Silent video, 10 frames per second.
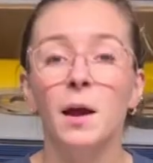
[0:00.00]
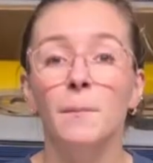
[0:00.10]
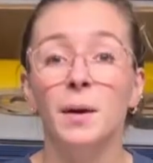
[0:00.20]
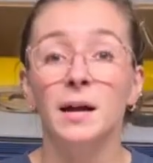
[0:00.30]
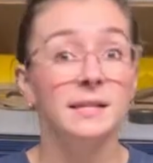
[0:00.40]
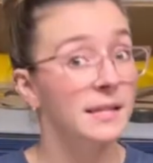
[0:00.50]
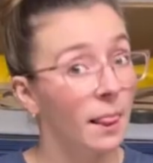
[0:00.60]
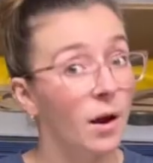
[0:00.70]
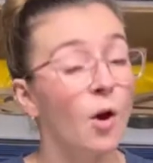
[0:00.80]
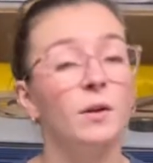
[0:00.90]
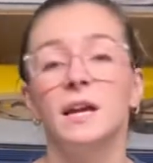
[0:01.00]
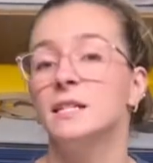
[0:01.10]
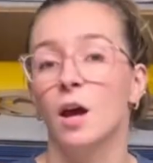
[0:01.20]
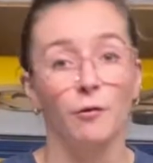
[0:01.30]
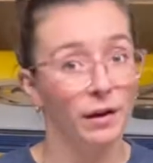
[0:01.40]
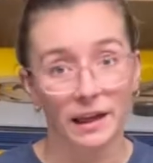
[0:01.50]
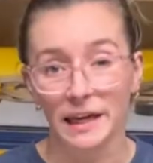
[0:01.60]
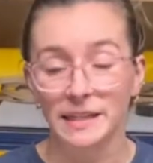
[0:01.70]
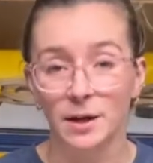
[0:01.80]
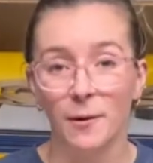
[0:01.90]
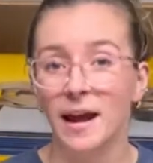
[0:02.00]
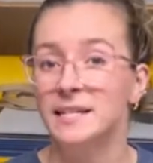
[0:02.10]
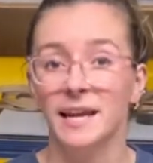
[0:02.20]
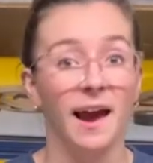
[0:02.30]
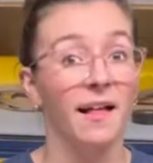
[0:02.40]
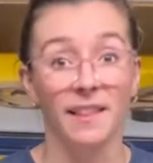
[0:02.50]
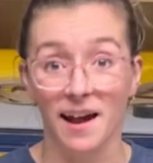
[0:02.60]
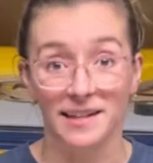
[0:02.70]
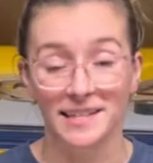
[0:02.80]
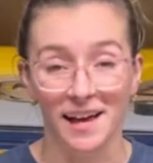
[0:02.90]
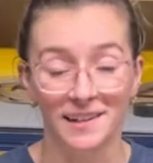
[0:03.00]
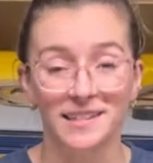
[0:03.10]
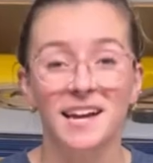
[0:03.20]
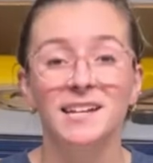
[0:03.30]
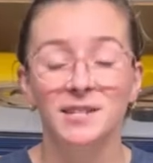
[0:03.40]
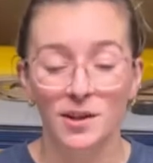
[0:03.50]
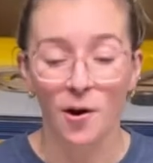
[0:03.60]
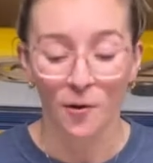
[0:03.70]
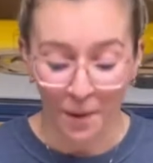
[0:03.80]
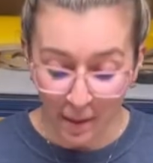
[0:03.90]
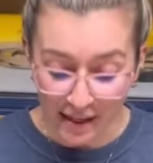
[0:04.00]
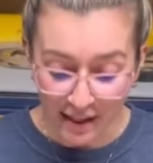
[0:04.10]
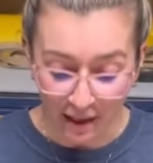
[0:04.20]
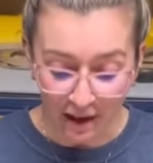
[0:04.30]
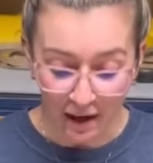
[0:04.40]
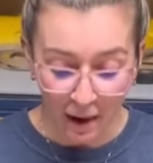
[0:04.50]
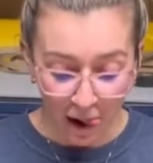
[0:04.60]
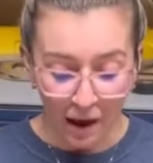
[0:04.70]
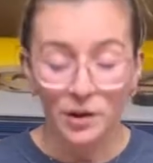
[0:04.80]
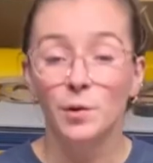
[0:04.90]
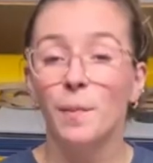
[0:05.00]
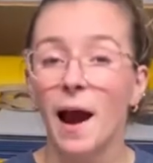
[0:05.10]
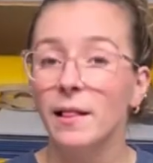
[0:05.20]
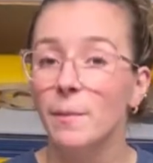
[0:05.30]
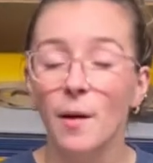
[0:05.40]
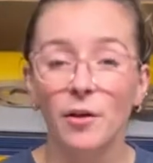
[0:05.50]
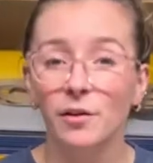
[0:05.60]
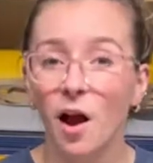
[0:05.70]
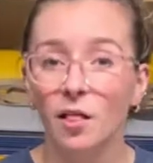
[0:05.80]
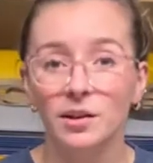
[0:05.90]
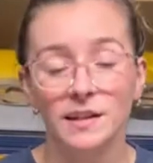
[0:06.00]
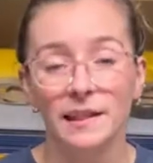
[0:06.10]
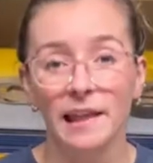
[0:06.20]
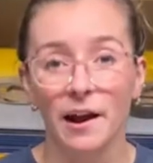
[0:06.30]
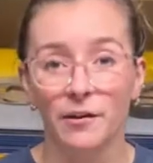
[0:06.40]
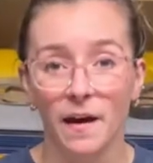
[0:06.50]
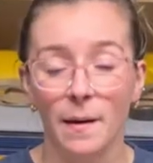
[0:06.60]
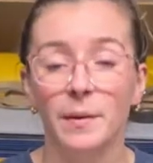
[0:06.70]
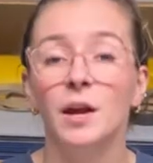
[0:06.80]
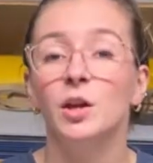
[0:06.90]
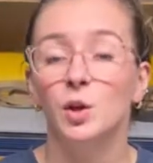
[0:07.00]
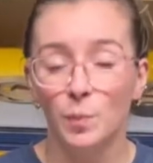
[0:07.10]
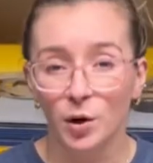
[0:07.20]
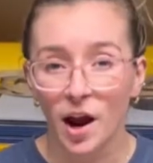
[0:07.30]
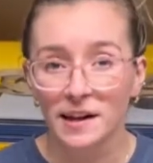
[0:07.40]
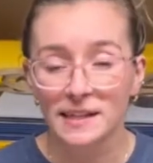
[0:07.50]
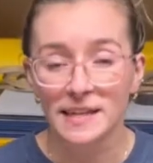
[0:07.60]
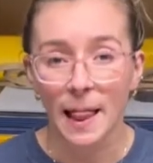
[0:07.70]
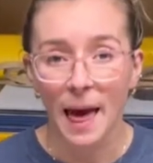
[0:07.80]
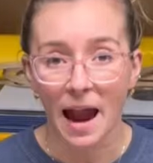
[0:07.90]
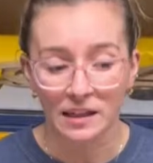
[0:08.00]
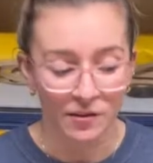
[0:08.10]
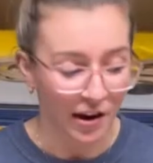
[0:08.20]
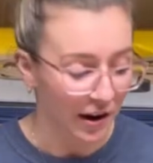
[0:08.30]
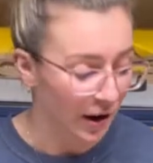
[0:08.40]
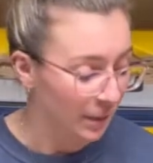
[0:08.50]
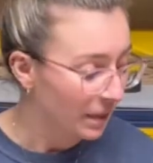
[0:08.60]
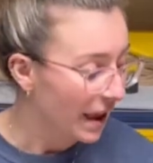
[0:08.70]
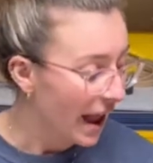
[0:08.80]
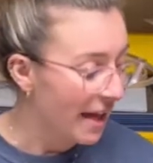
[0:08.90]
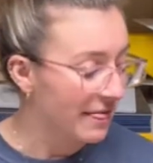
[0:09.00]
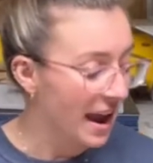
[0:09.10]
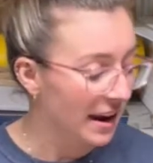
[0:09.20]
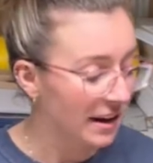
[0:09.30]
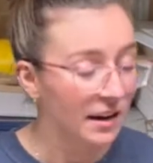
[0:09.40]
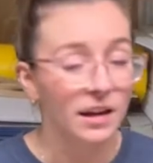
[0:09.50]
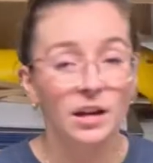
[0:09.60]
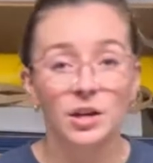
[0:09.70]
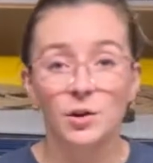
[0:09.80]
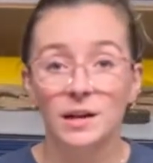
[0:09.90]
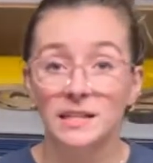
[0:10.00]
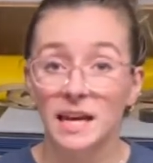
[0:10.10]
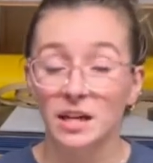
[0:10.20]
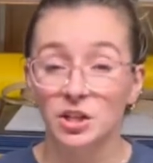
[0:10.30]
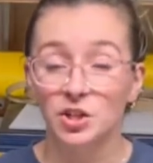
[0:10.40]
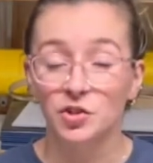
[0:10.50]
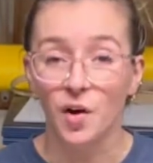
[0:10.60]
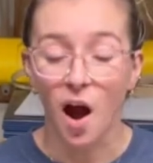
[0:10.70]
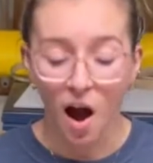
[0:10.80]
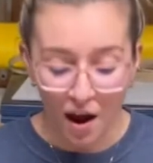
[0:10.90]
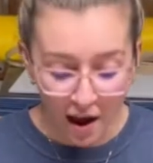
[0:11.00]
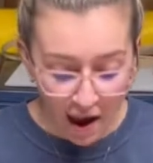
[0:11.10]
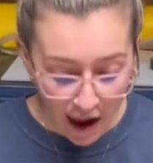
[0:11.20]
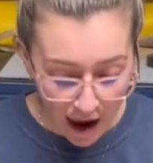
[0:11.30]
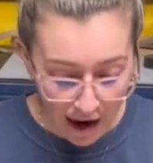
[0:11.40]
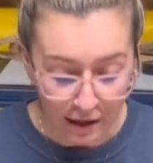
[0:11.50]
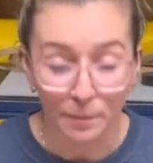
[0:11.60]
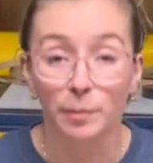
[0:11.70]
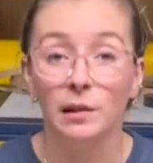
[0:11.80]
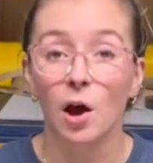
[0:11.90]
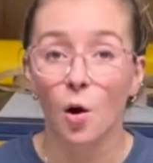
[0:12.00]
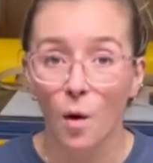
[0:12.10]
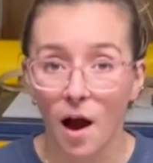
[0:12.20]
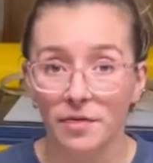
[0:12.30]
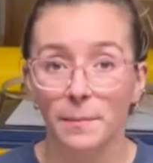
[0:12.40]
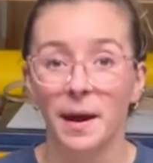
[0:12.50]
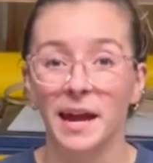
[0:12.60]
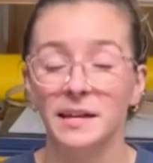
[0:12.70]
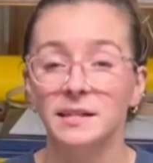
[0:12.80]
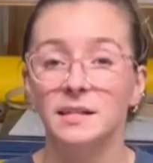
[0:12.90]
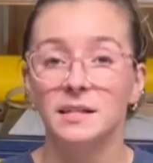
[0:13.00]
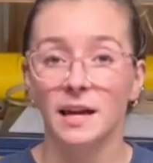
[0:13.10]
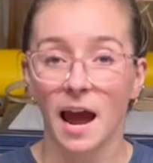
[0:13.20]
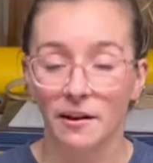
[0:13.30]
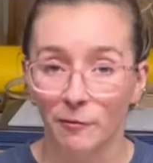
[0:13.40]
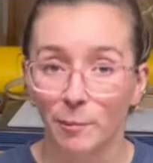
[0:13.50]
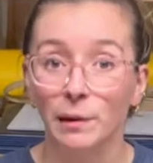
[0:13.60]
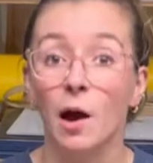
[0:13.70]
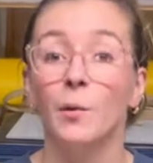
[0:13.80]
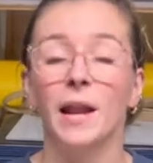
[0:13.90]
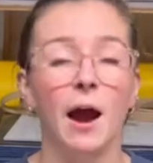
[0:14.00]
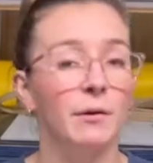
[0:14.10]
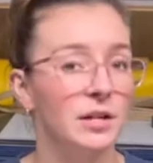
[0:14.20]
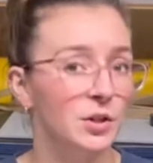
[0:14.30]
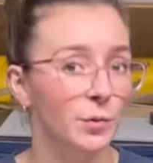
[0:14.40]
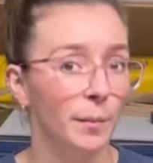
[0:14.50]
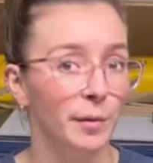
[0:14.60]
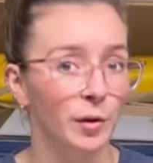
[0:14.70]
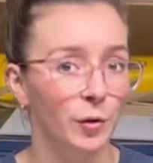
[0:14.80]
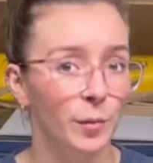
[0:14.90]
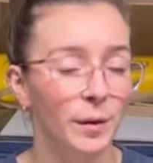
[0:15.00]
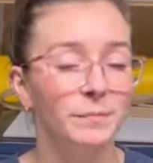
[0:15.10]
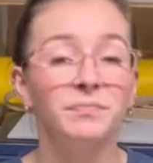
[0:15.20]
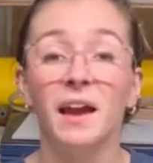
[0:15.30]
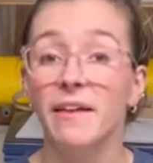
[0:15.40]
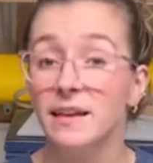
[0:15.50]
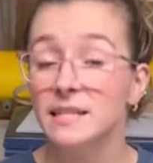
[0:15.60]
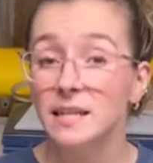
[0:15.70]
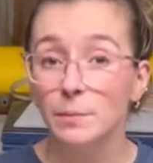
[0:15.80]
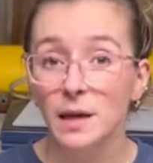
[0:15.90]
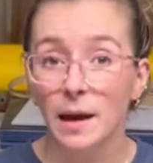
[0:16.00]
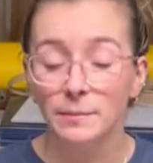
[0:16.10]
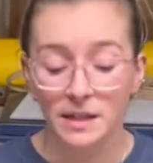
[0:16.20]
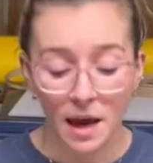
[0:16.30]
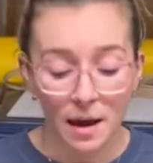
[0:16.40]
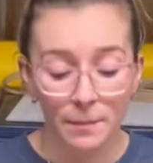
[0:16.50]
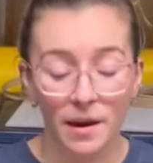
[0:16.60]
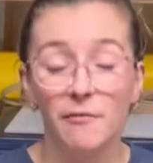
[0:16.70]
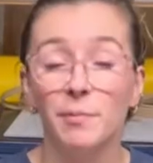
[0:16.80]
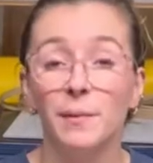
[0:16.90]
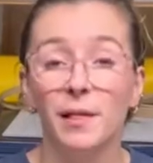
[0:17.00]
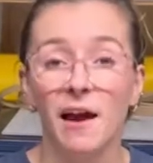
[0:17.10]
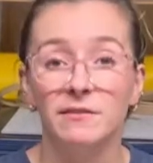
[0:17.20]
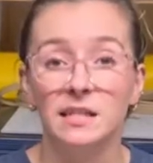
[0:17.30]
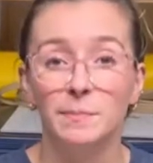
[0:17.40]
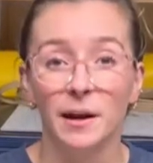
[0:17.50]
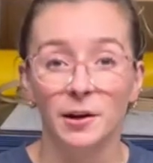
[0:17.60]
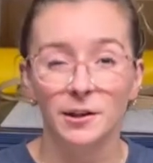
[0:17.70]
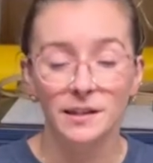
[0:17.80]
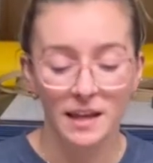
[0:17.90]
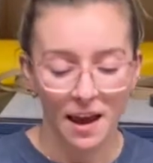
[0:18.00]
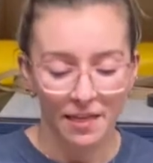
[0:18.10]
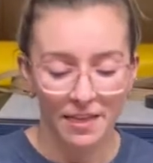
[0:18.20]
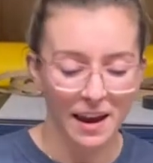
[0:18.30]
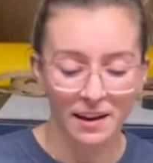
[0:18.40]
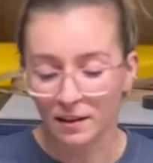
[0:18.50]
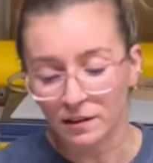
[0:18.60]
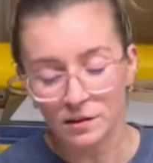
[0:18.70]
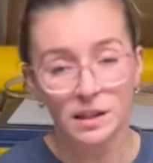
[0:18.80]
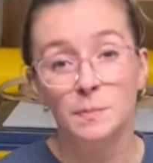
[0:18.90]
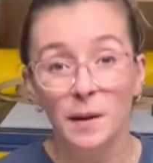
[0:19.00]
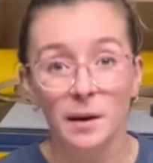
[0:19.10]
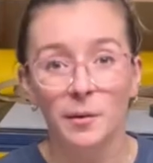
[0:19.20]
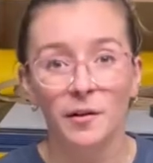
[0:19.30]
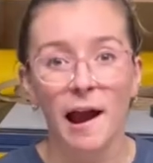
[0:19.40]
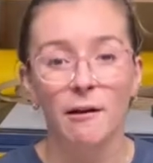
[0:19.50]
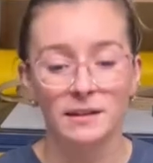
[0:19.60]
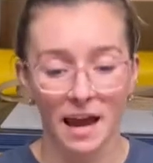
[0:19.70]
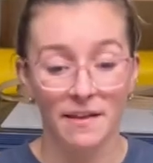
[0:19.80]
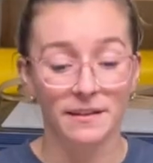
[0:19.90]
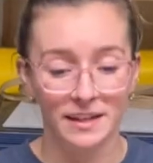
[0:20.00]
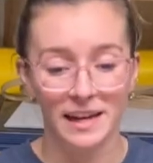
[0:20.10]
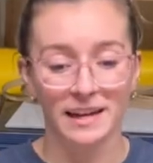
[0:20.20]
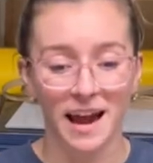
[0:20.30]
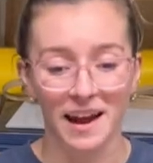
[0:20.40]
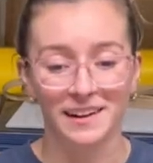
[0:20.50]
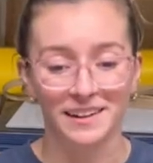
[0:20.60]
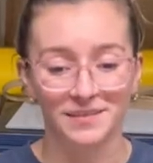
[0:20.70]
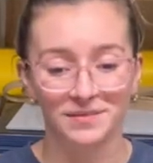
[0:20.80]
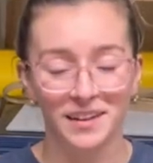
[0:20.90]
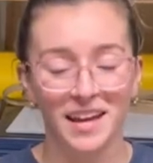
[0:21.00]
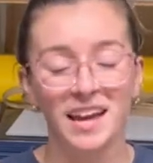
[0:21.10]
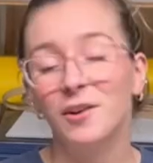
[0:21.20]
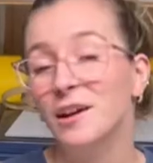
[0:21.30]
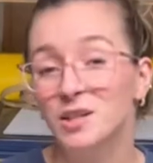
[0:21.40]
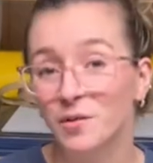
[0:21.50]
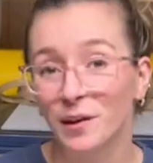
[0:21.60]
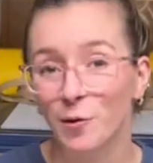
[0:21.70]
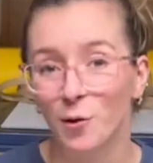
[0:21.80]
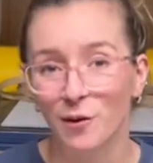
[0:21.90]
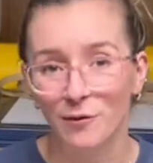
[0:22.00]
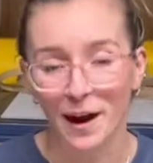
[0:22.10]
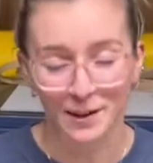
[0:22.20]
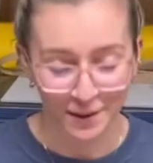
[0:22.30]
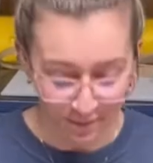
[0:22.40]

But silicone is a really easy way to get a lot of cells. So basically, you pile up all the colors and layer them, you put on a cell activator, and then you can take a straw and blow on the paint to kind of blow it out into a bloom. And then sometimes if people have spinners, they spin them around and it kind of creates a really cool effect.